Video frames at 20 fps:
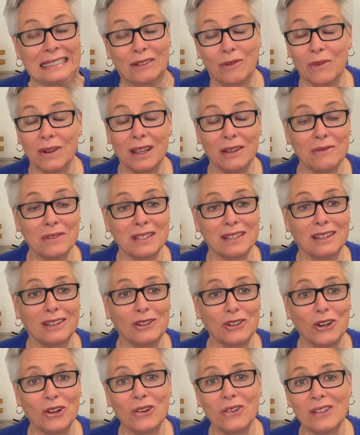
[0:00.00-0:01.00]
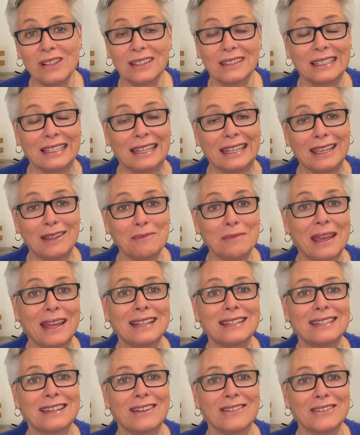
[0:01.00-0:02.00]
when I was a little girl at Aunt
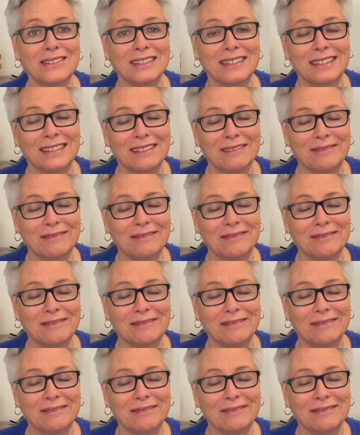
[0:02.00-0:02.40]
Pat's house.